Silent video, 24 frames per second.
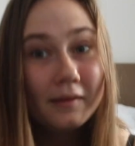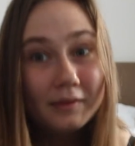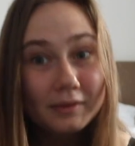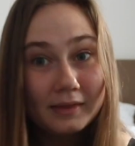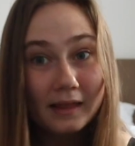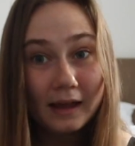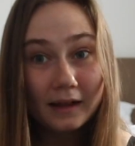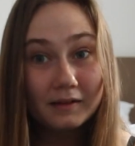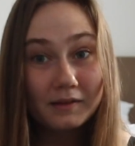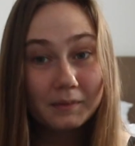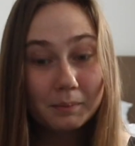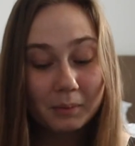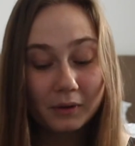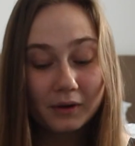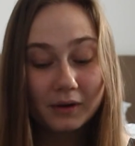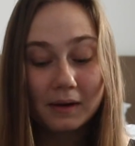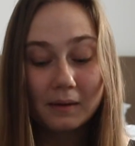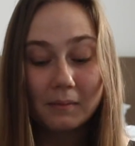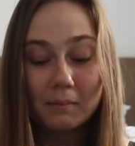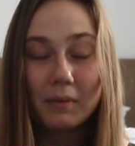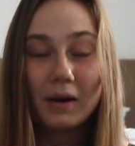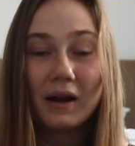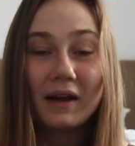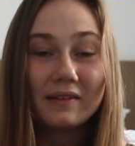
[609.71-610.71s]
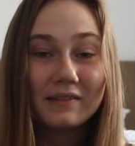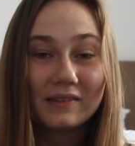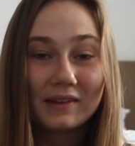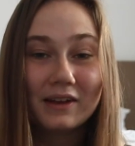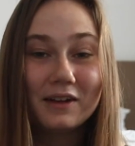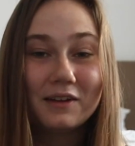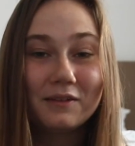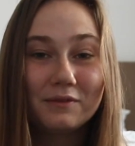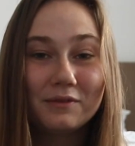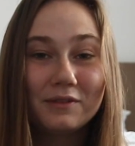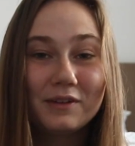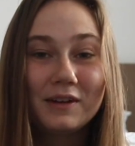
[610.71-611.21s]
That's pretty
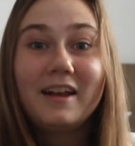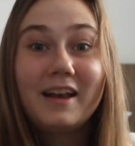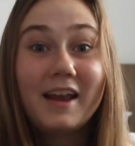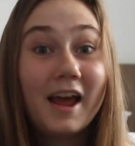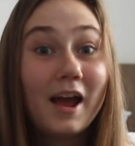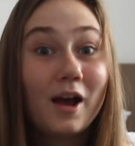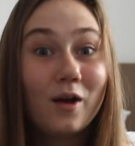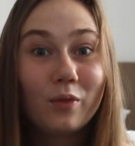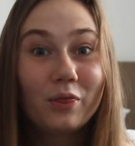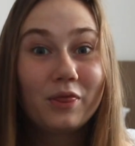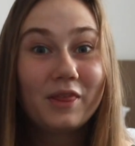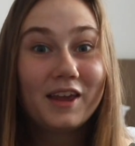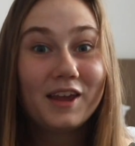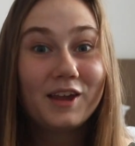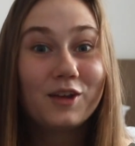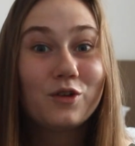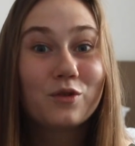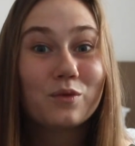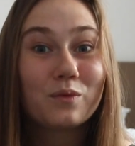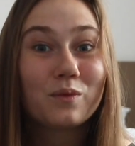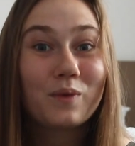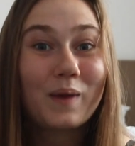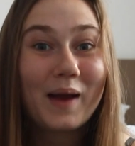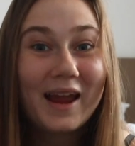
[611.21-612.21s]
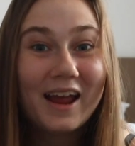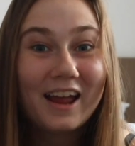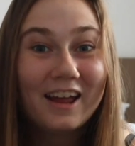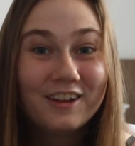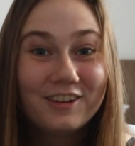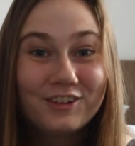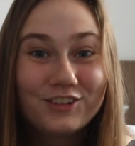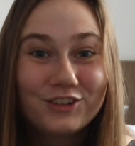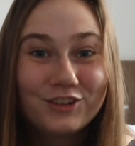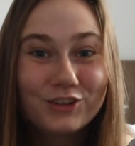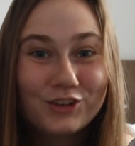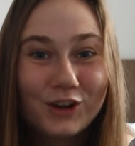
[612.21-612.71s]
impressive. Now, the
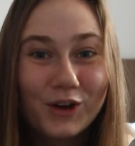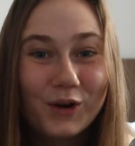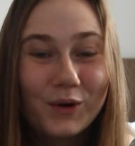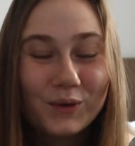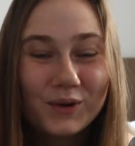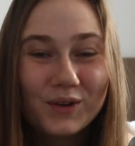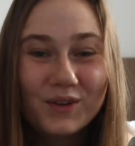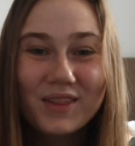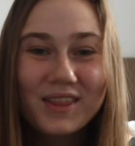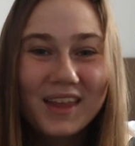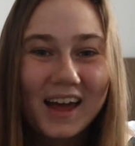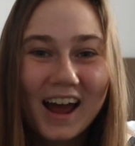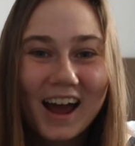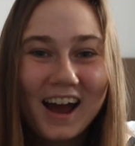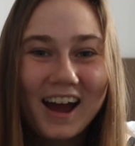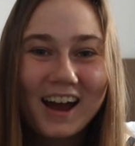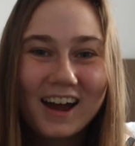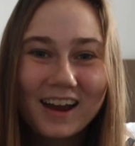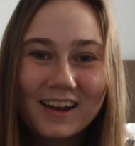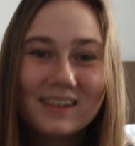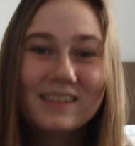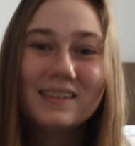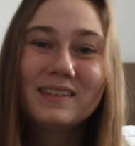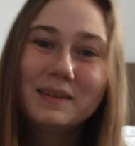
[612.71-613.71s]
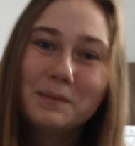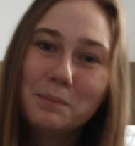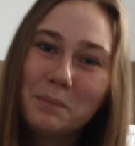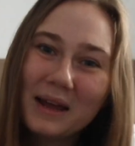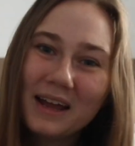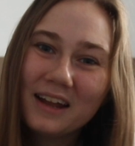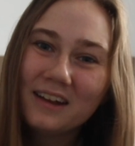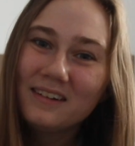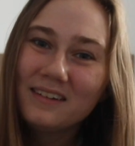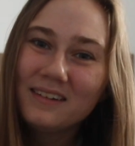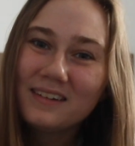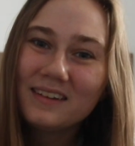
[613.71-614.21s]
grand total that I
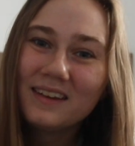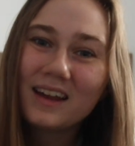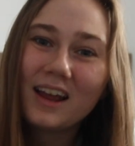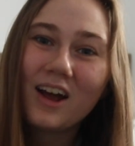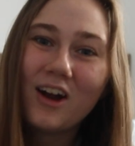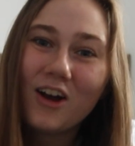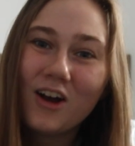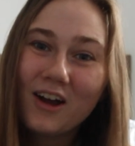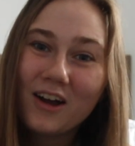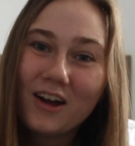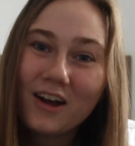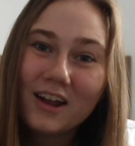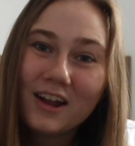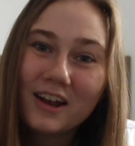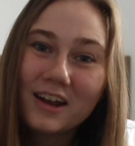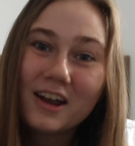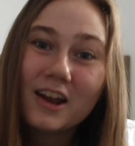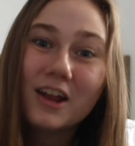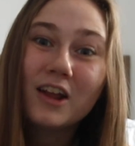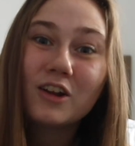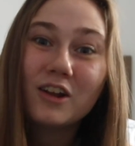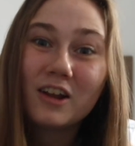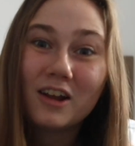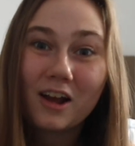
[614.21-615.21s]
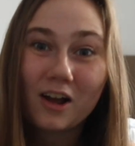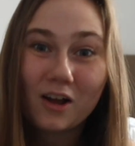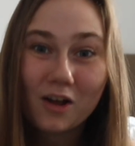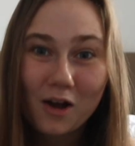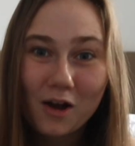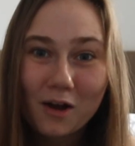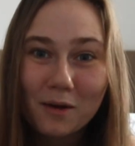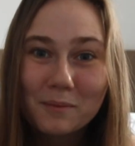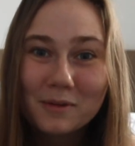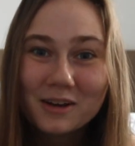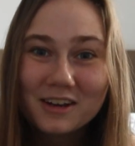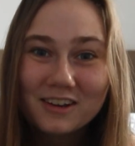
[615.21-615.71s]
spent on
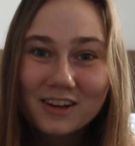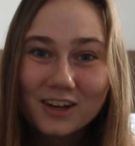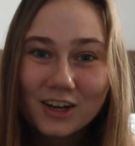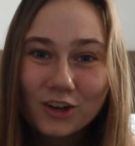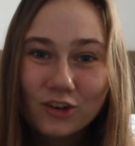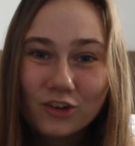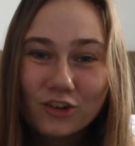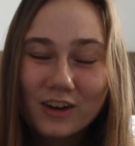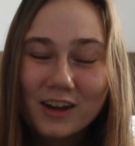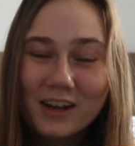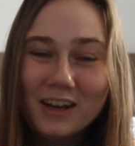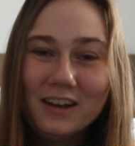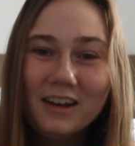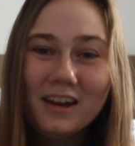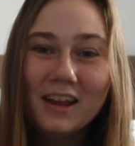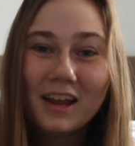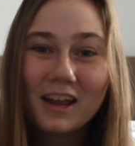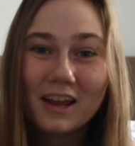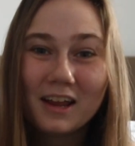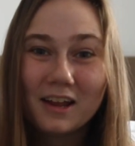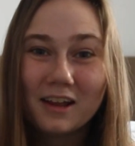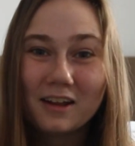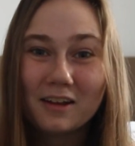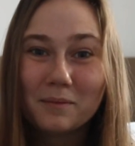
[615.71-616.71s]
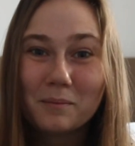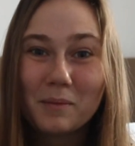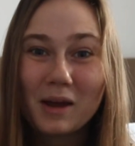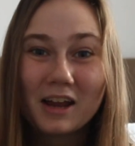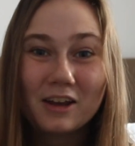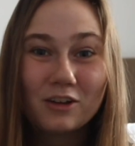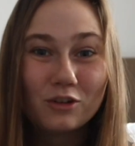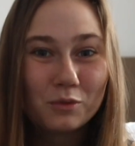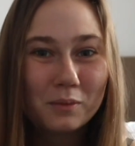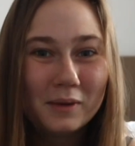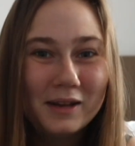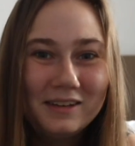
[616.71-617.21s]
accommodation in my
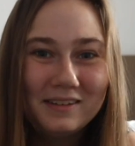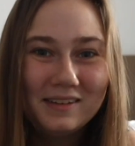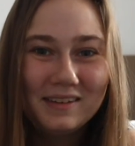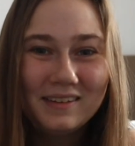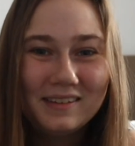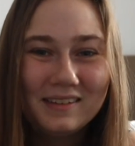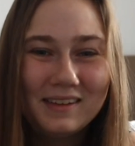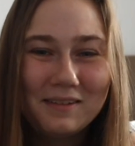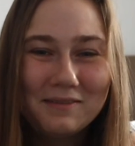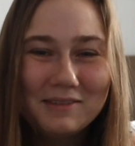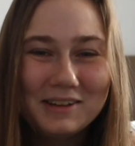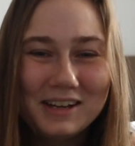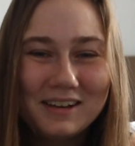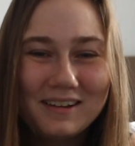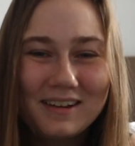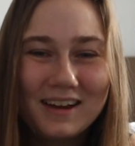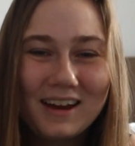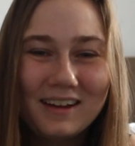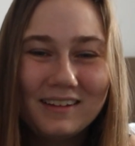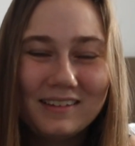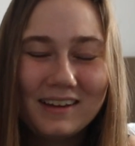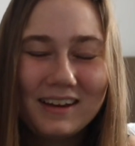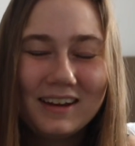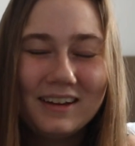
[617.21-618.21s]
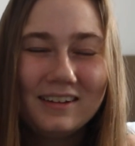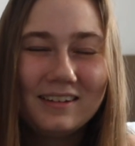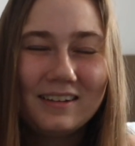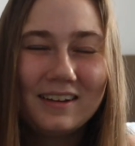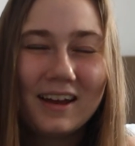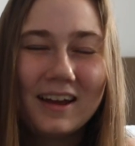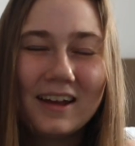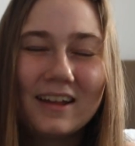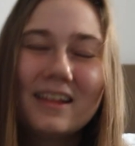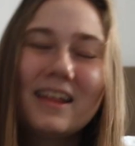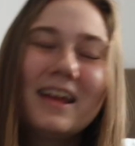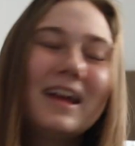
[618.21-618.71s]
27 days in
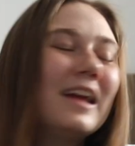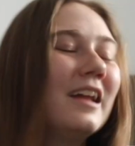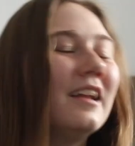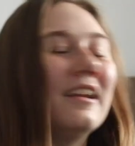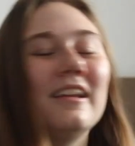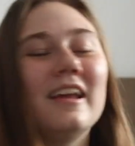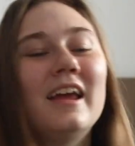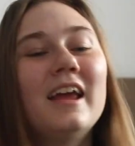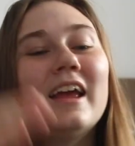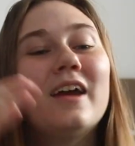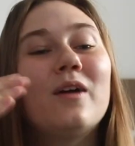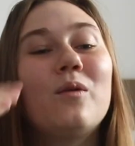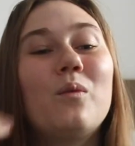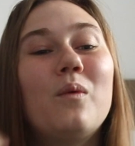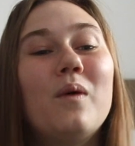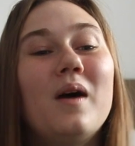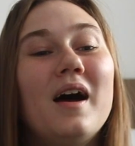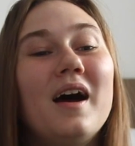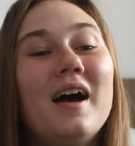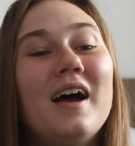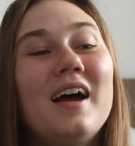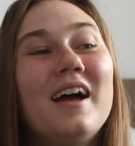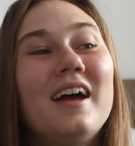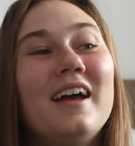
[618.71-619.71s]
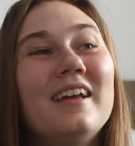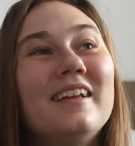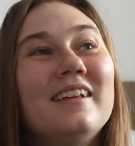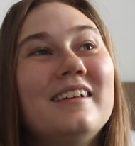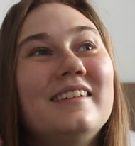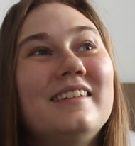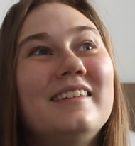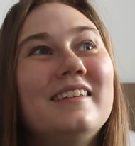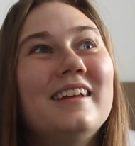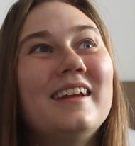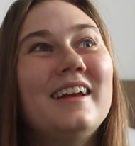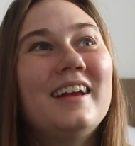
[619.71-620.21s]
Thailand
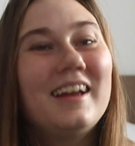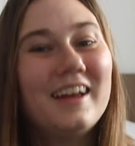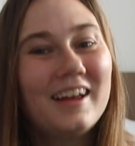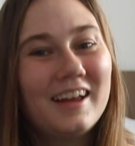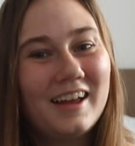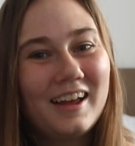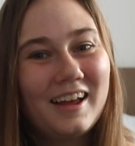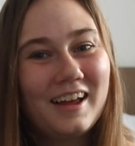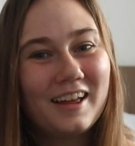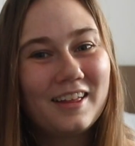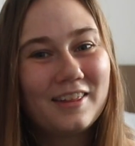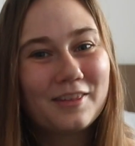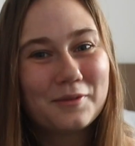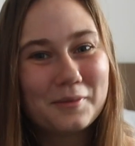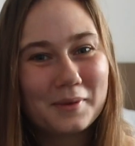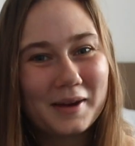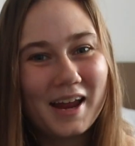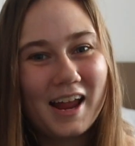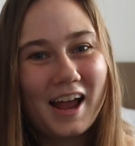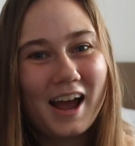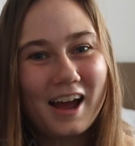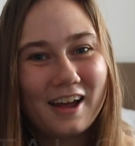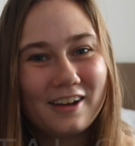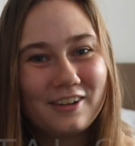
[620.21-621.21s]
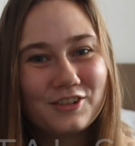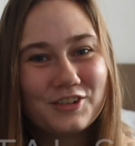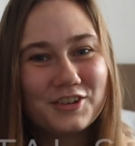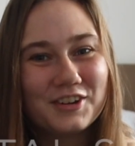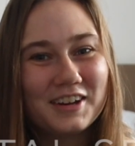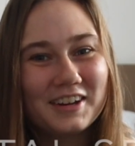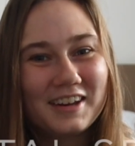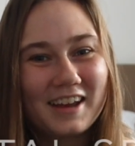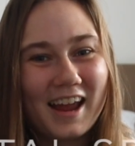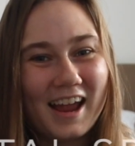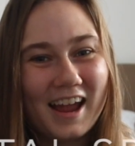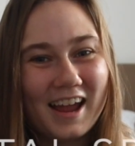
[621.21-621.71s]
was
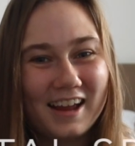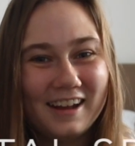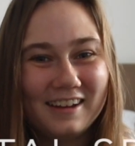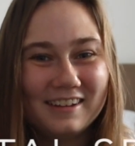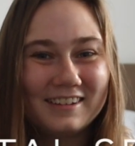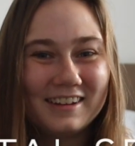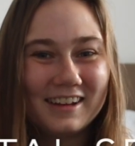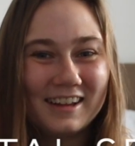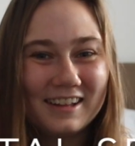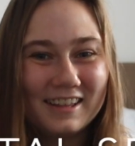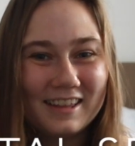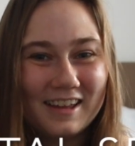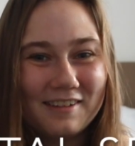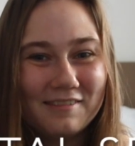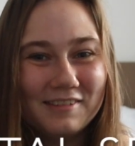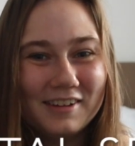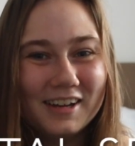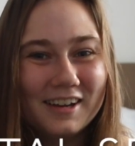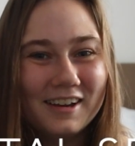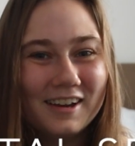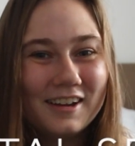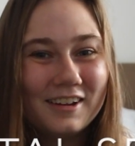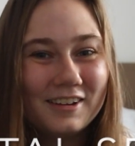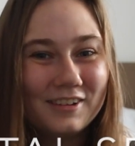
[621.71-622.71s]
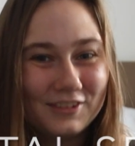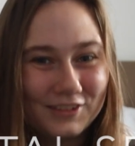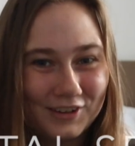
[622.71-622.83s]
$311.